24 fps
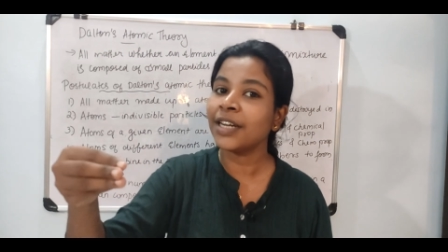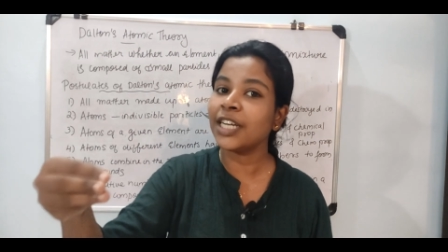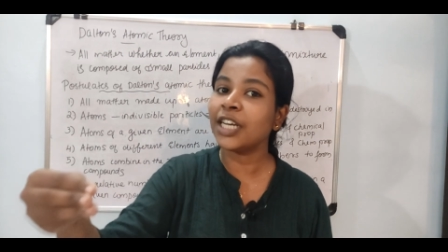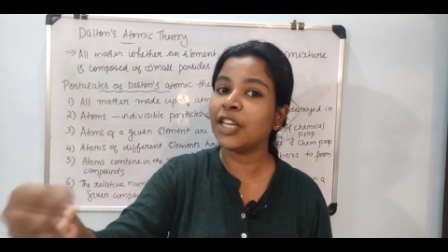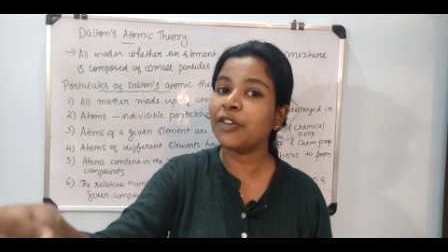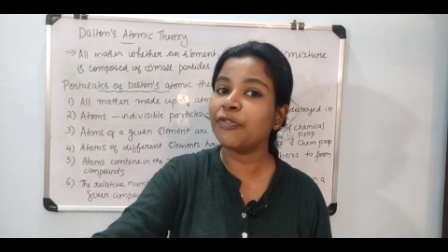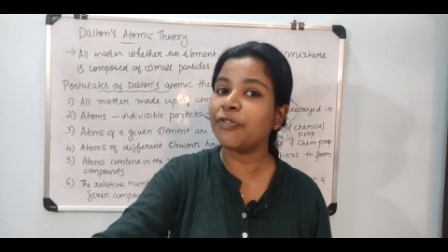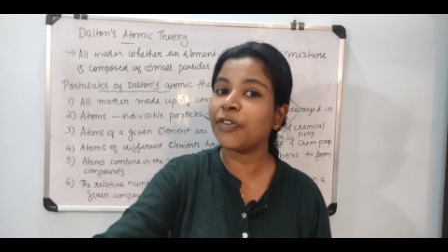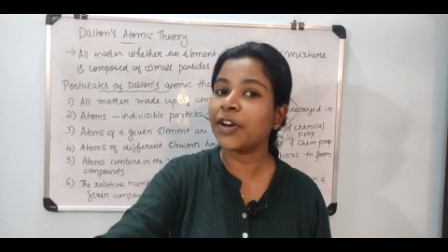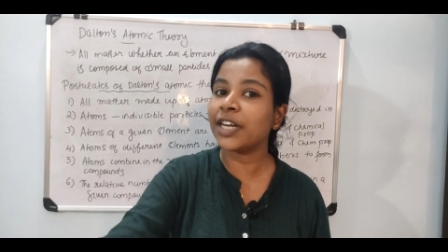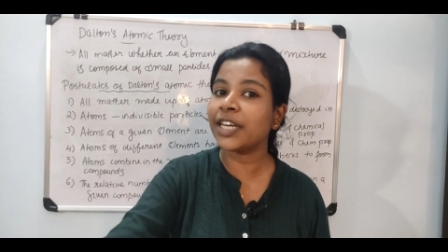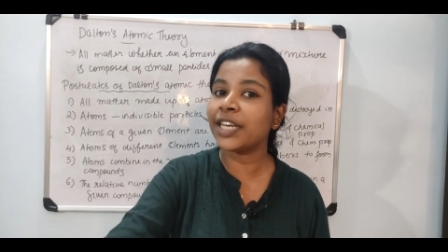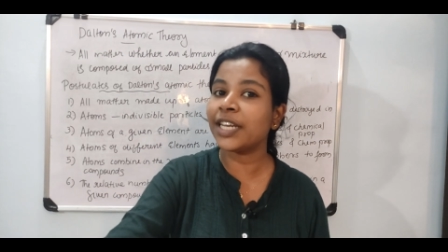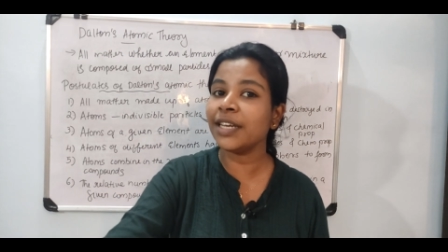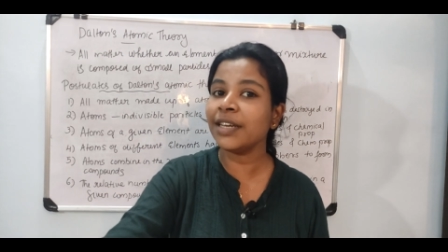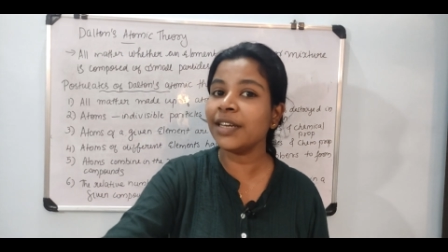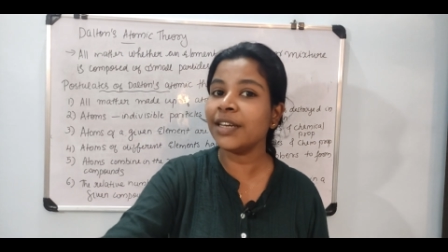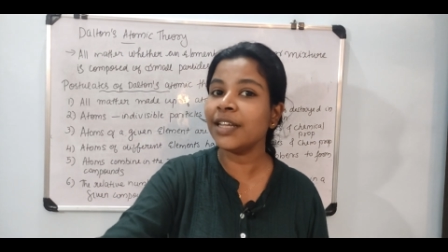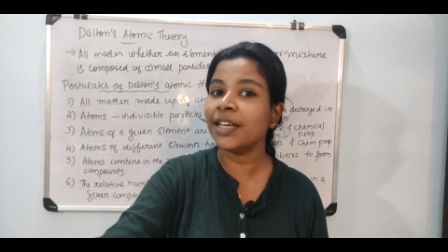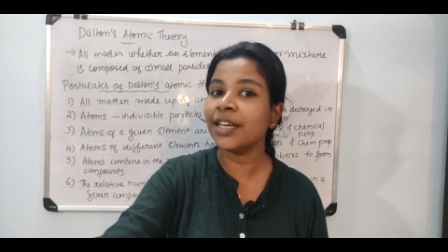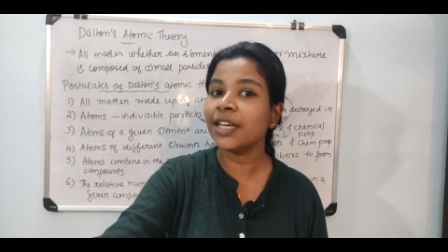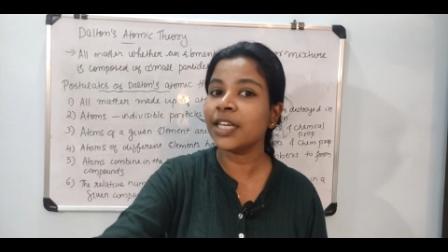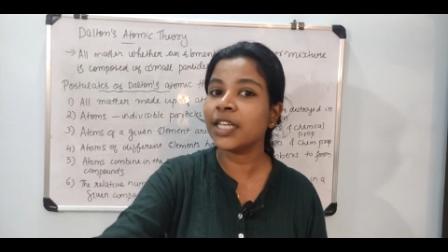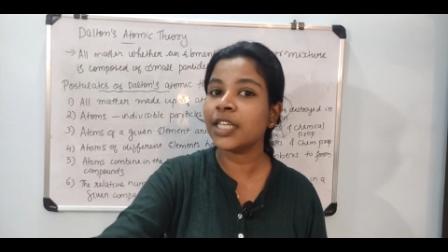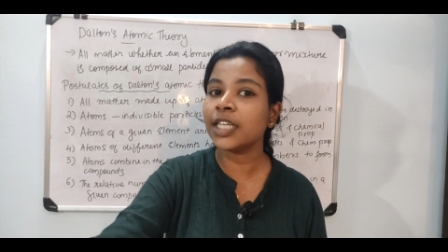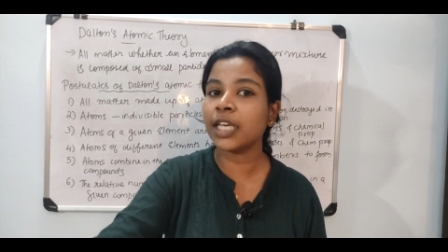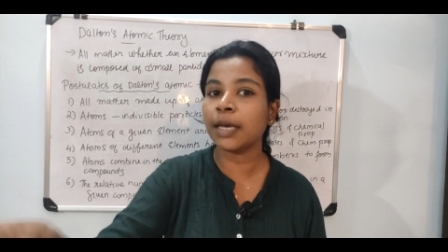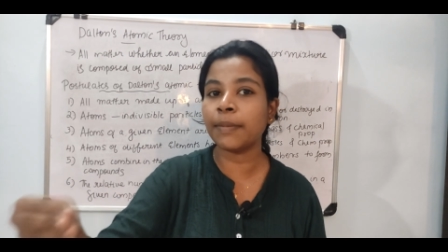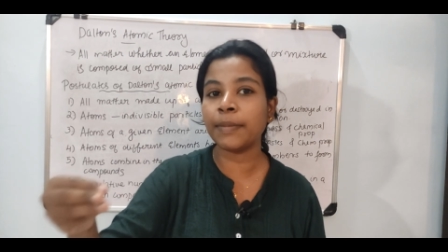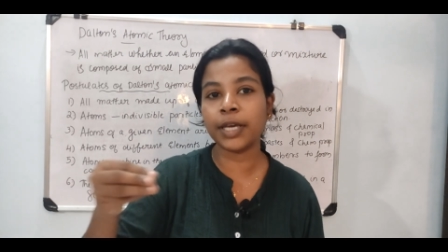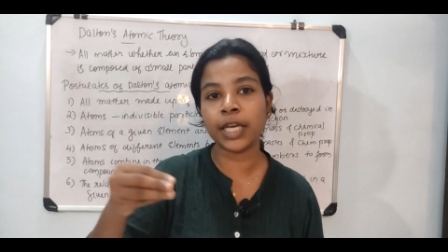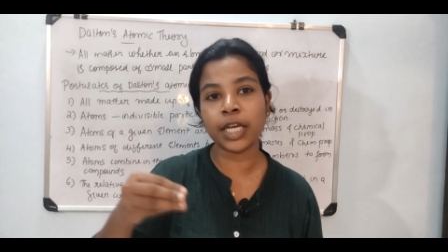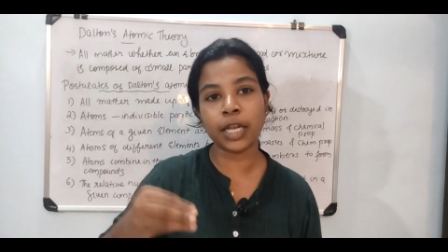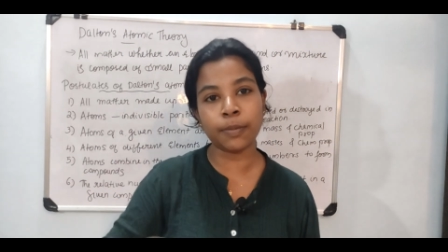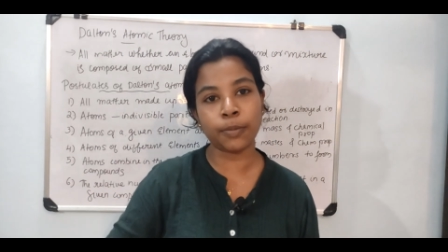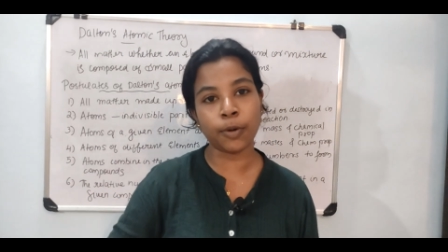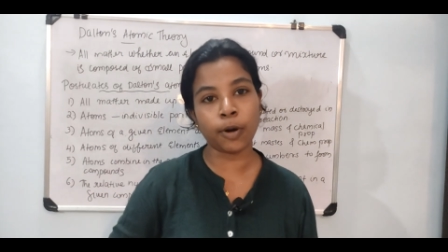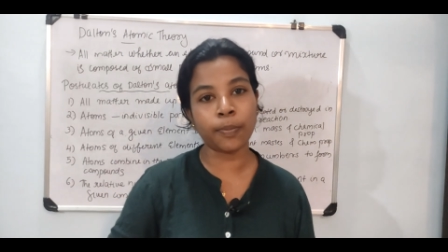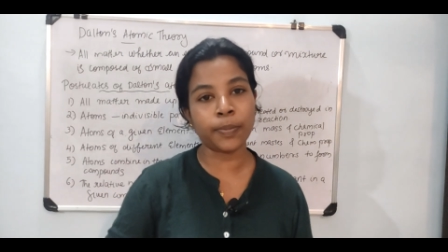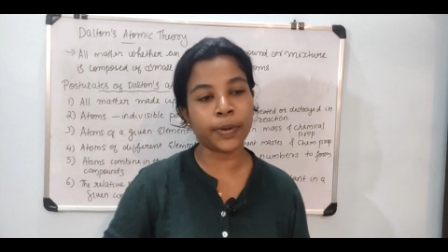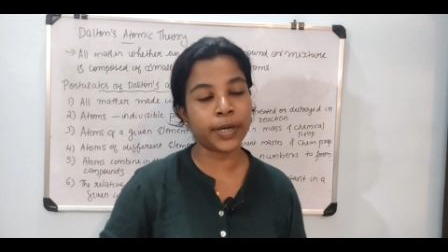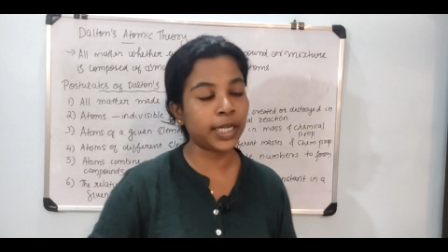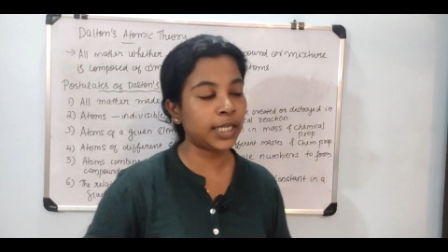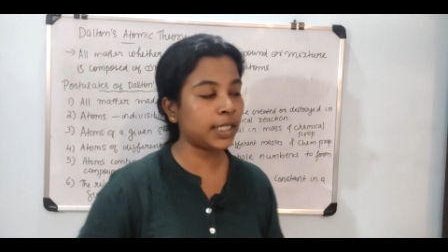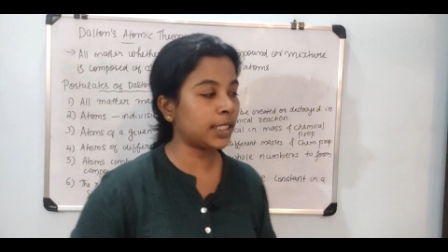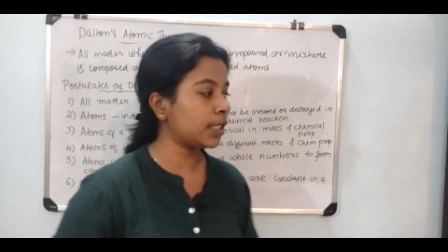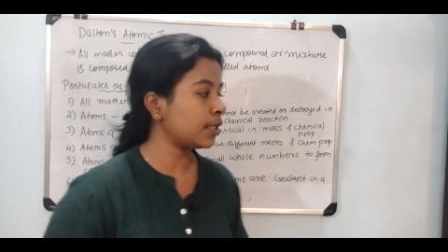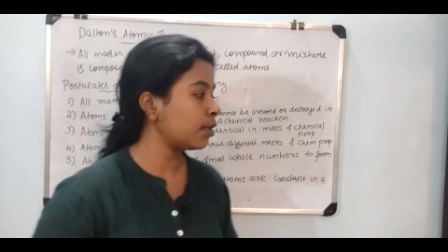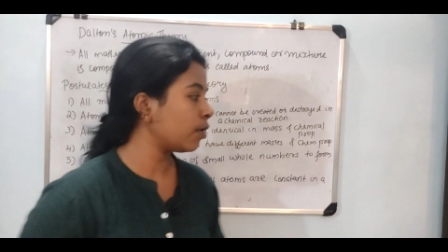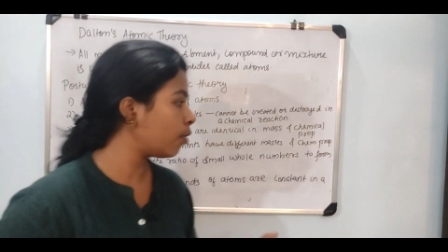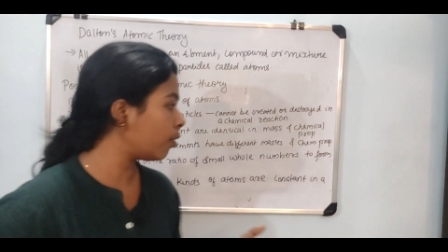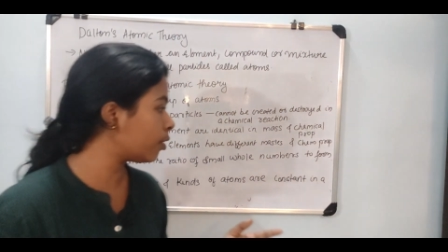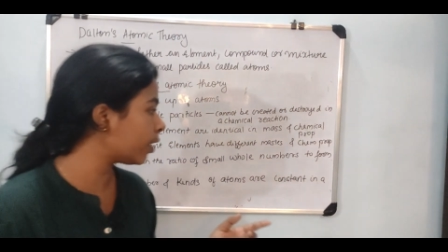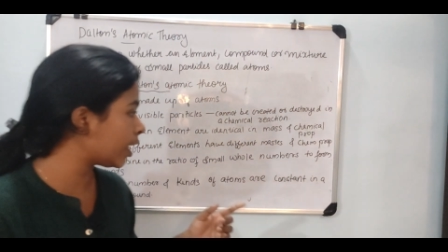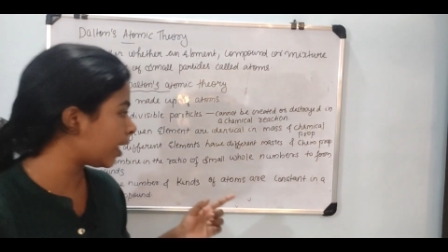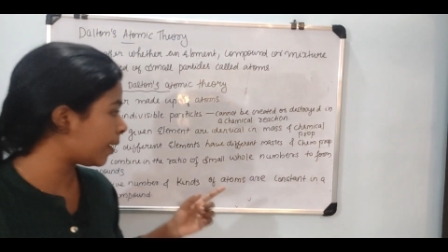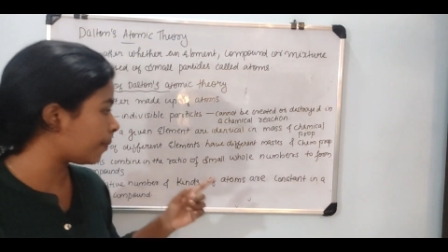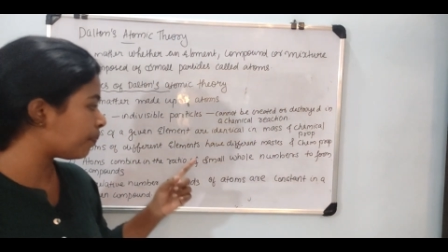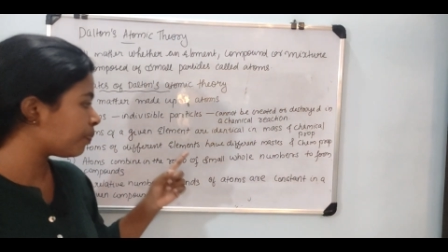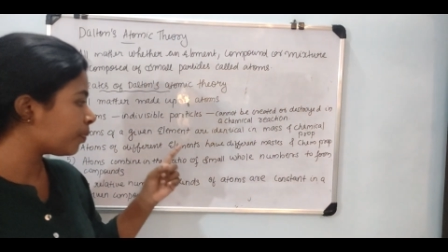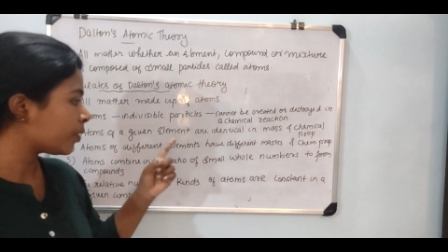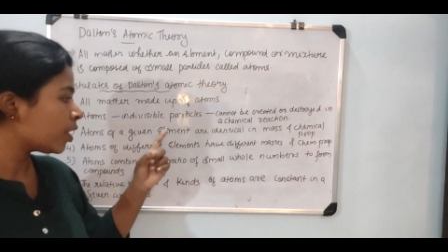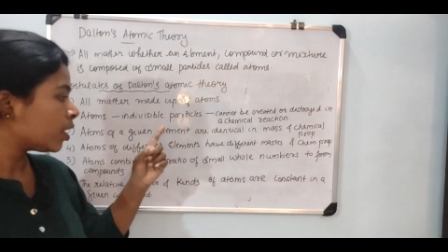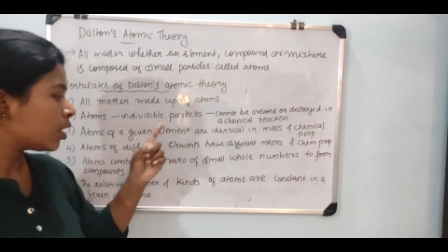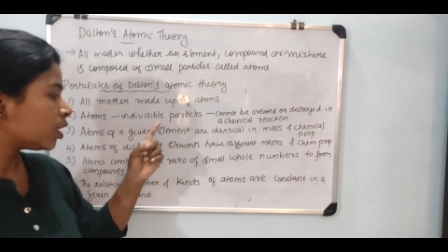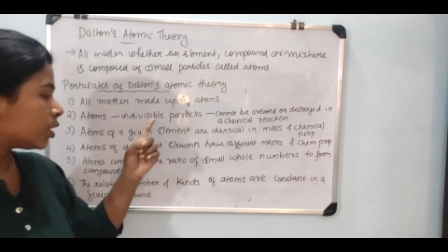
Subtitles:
different in chemical properties. Okay.